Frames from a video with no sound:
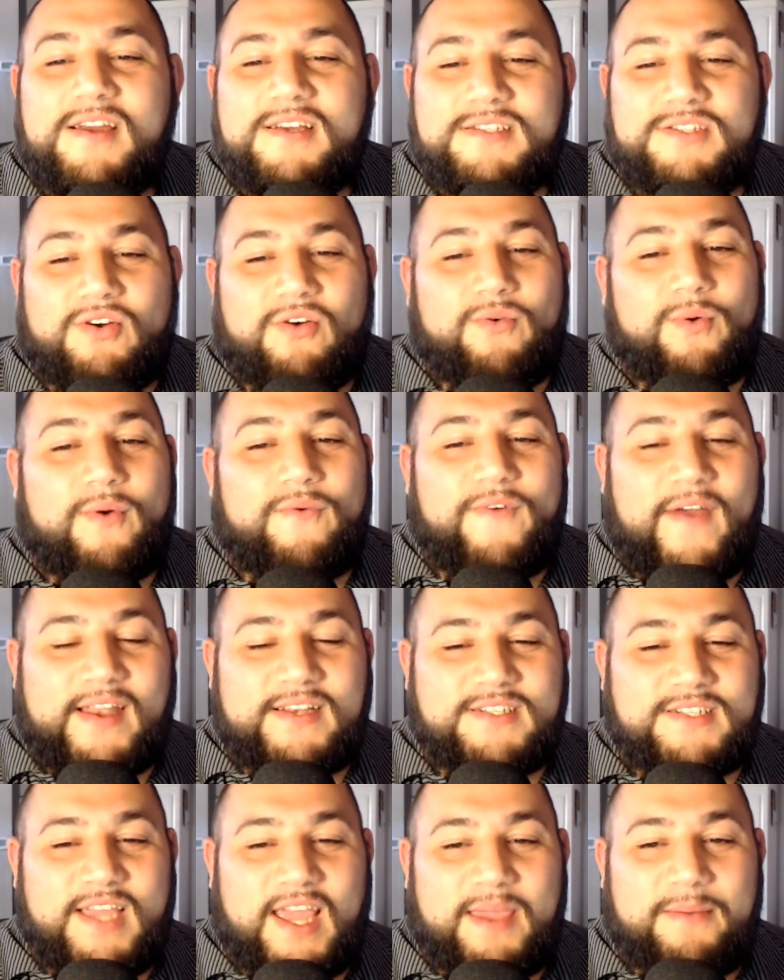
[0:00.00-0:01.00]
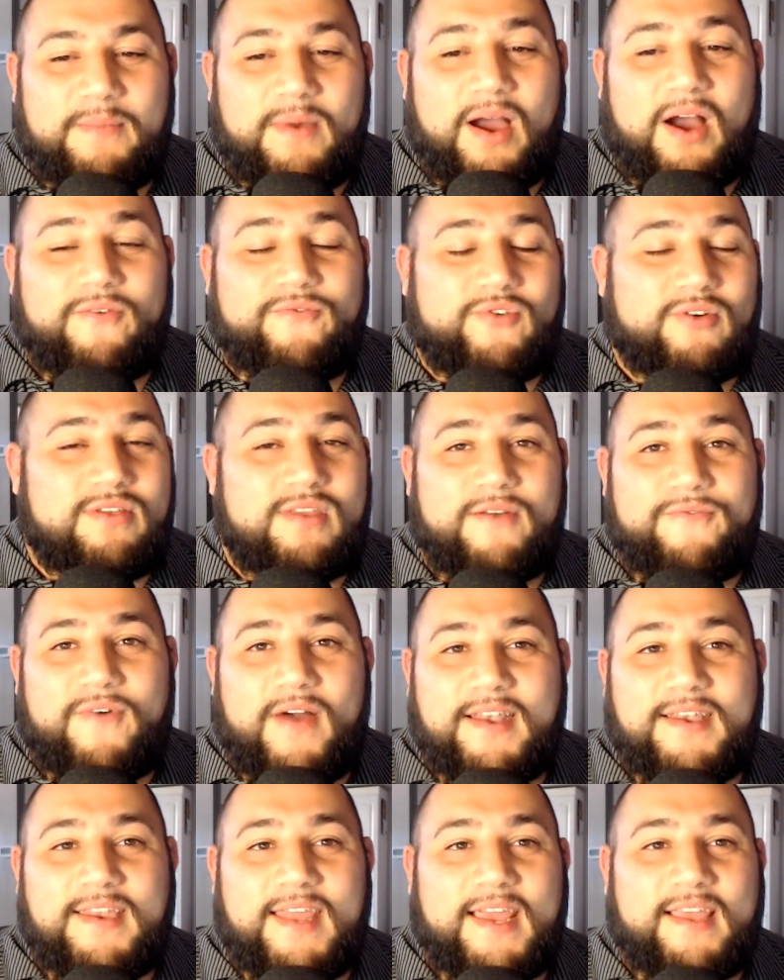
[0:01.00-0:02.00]
So a revenge game for
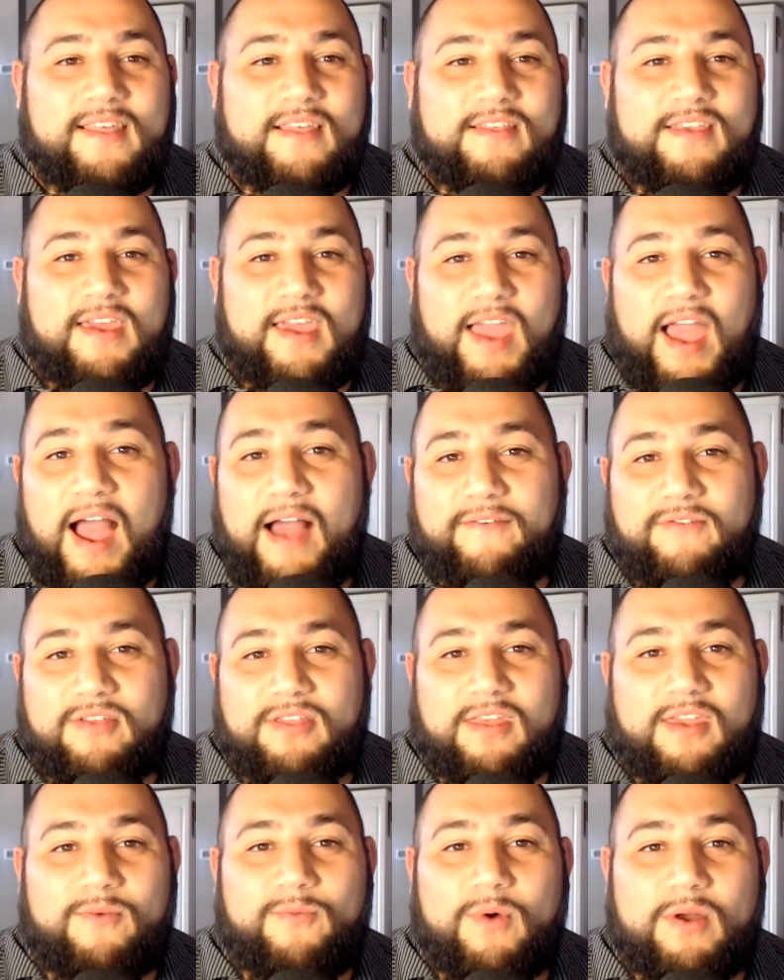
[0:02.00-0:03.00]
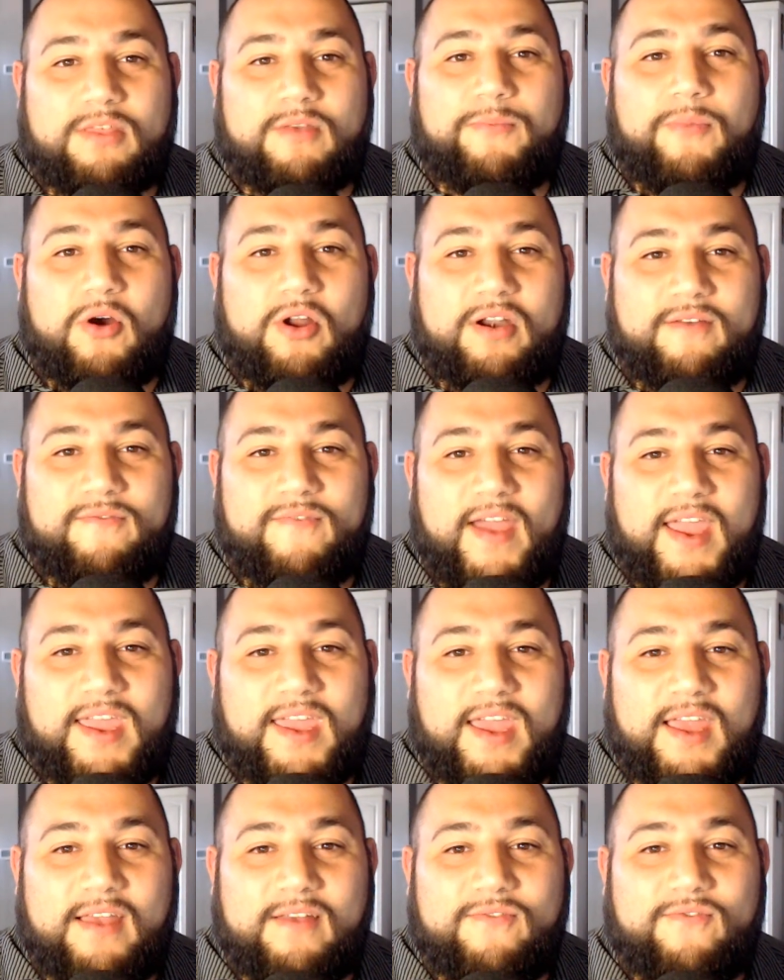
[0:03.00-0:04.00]
Stephon Diggs, as he obviously was a part of the
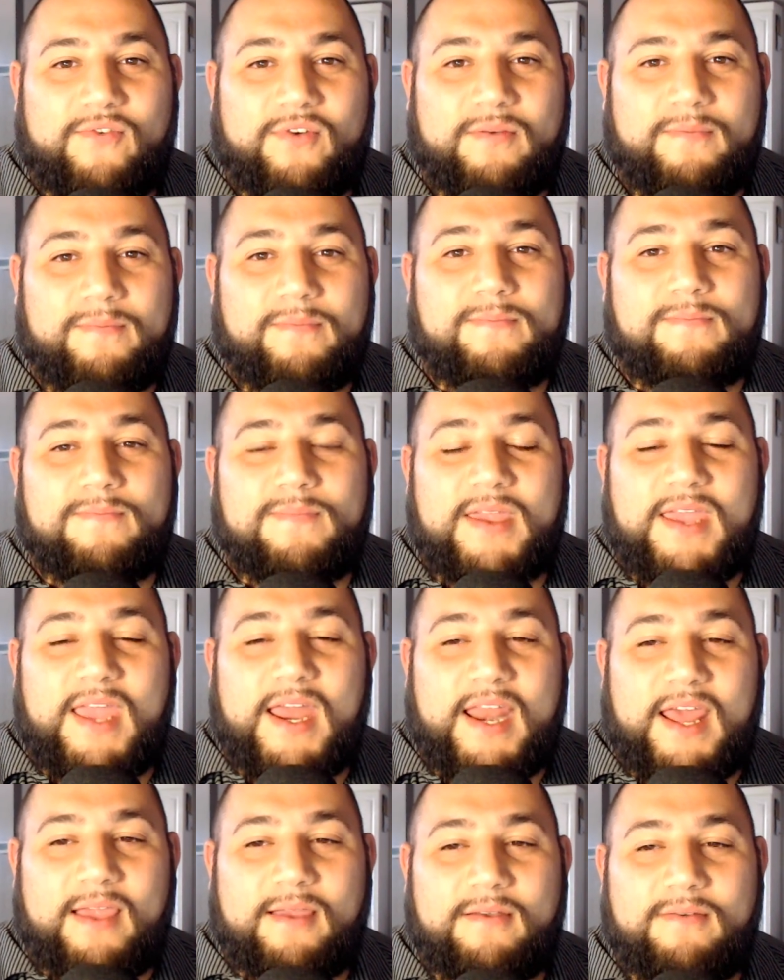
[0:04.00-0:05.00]
Vikings for the beginning